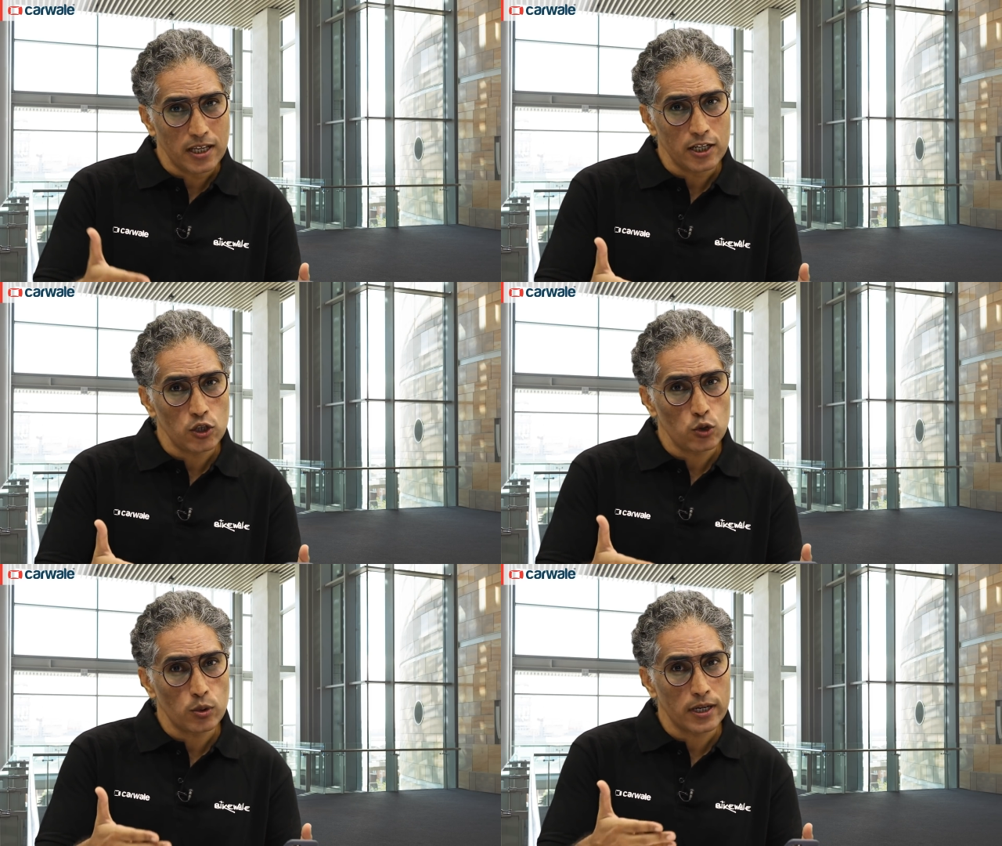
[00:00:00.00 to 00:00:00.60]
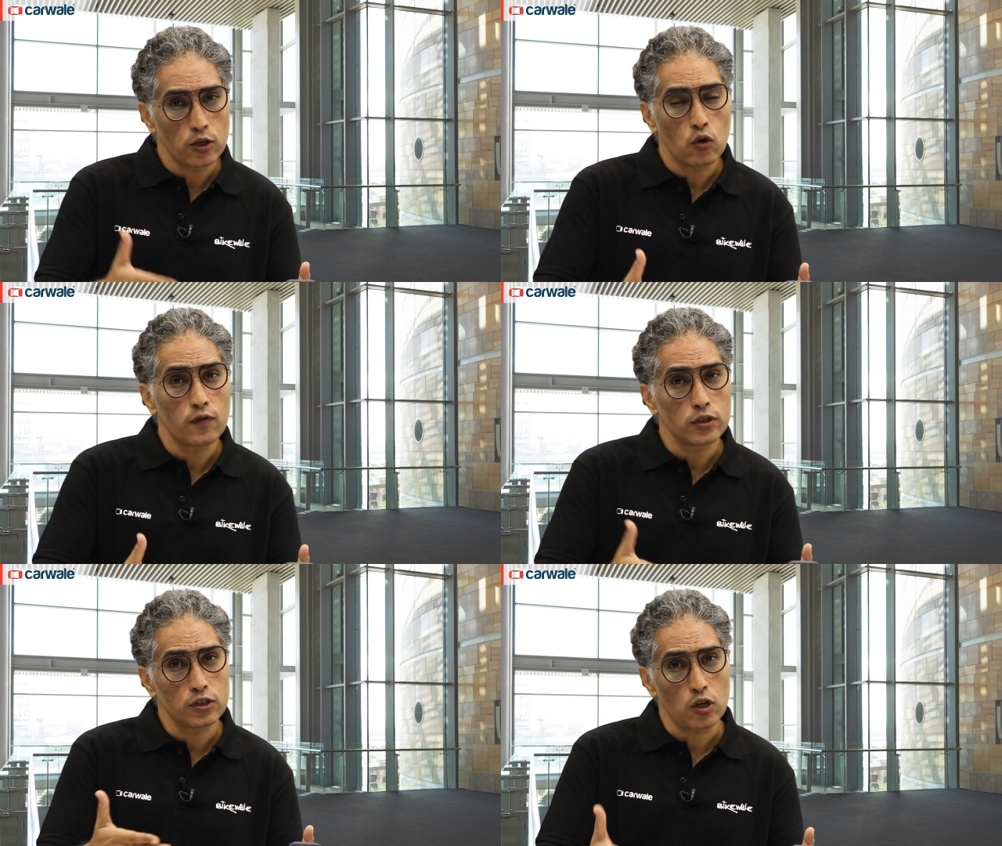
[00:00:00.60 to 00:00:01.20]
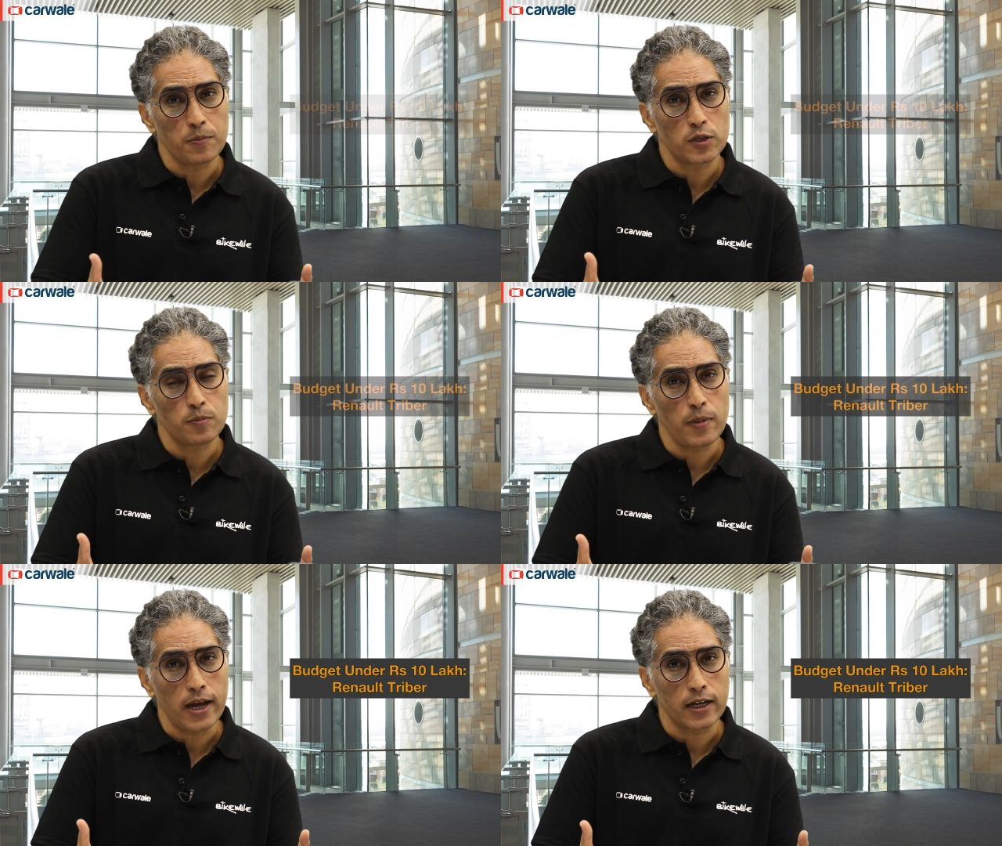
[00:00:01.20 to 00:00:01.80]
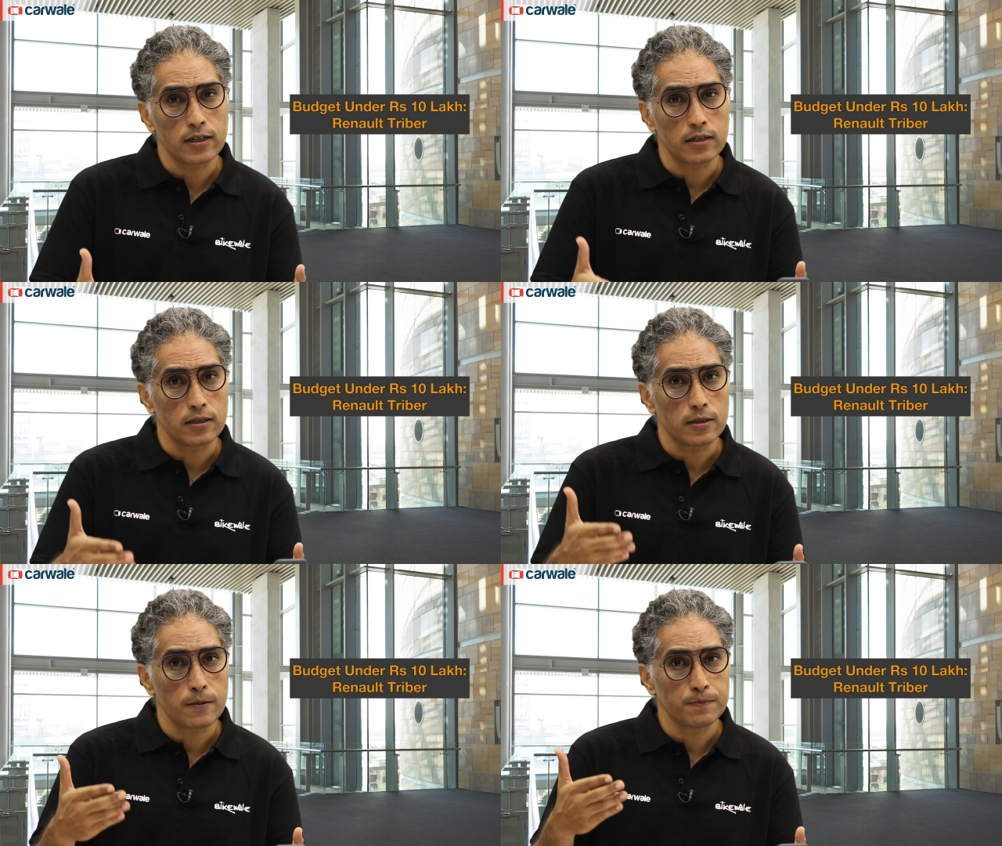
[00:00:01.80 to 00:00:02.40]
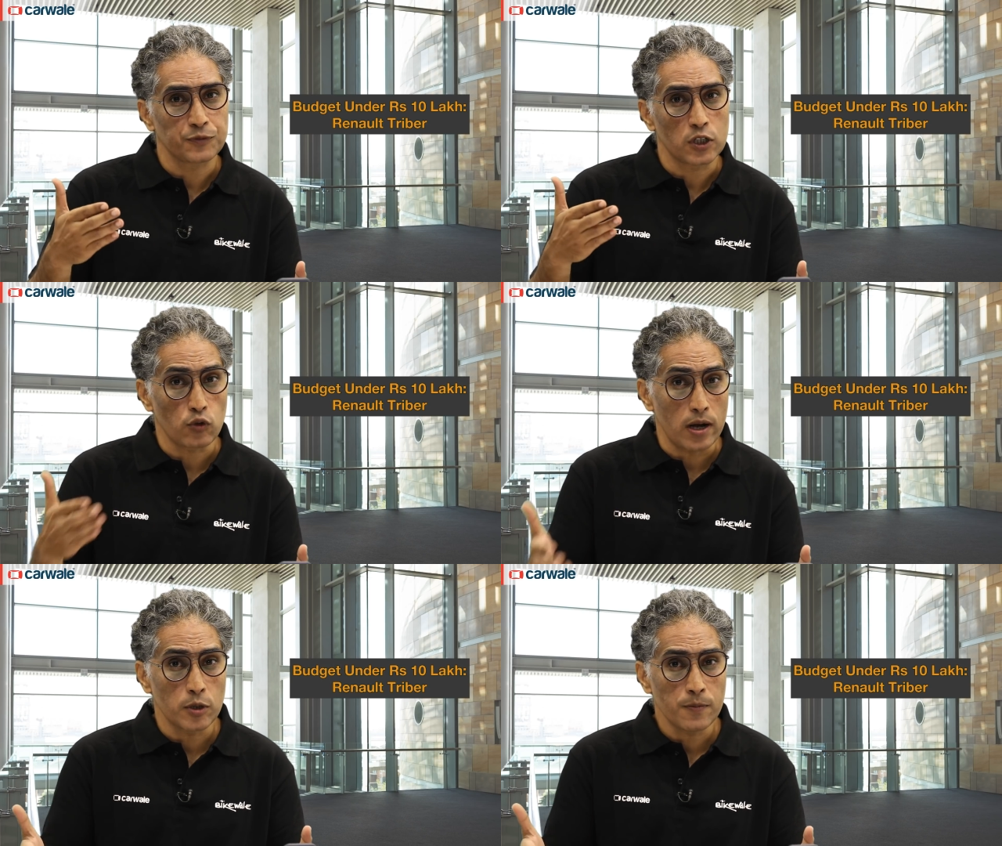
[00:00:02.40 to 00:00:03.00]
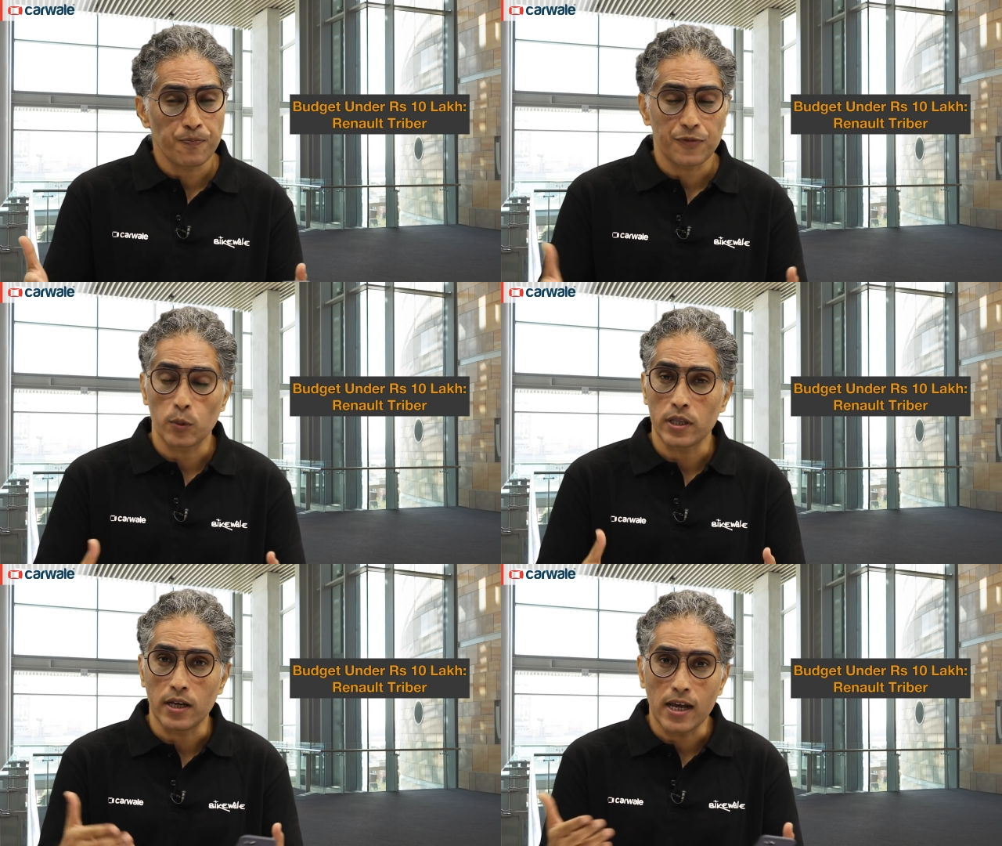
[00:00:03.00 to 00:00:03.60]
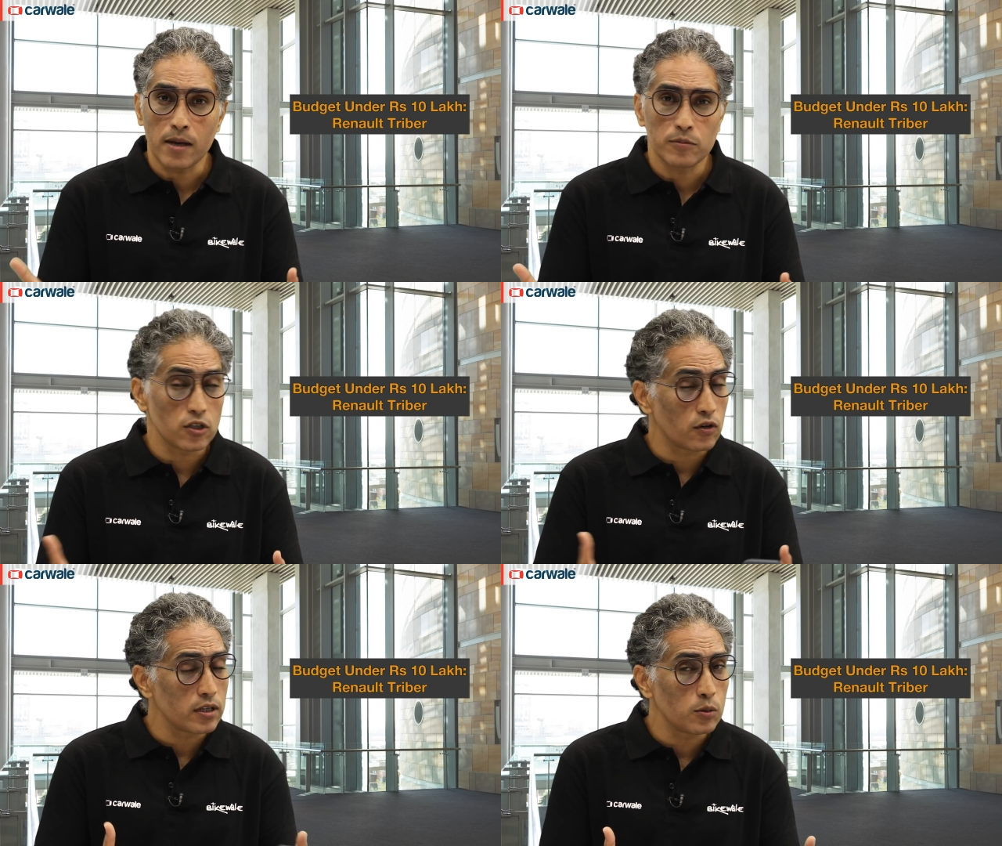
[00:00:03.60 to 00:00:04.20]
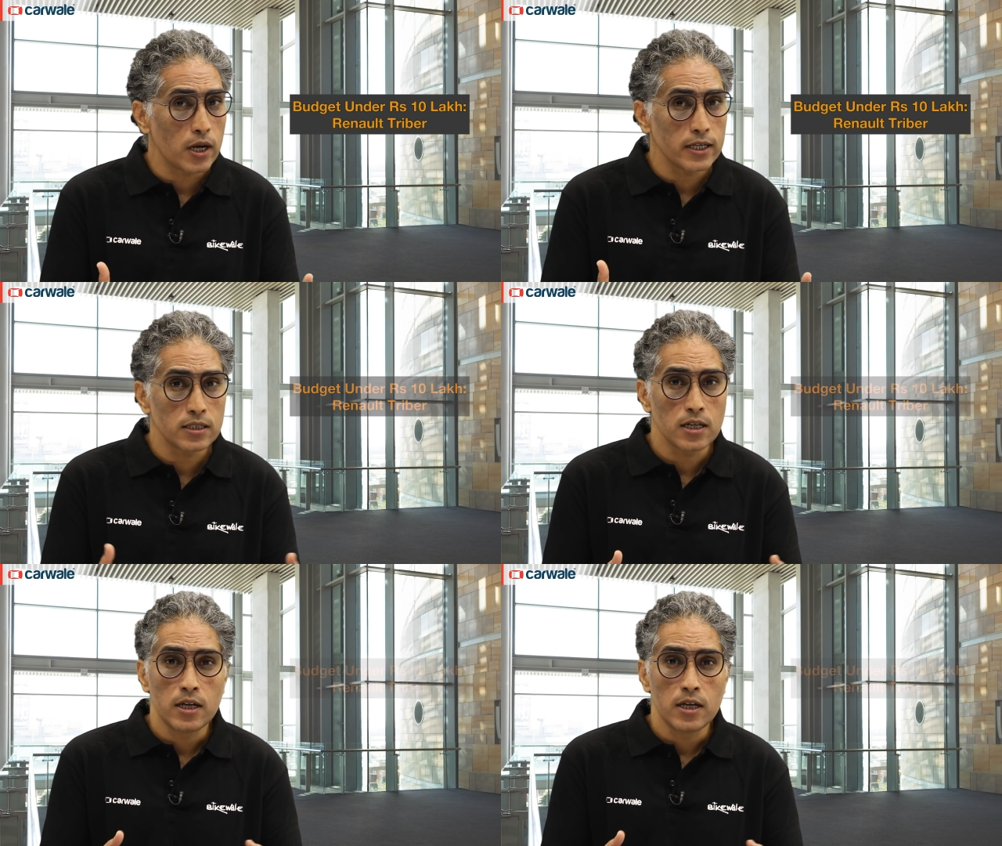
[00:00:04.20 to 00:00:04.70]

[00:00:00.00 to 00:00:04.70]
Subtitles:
then you can go for the top spec Triber with an AMT or otherwise.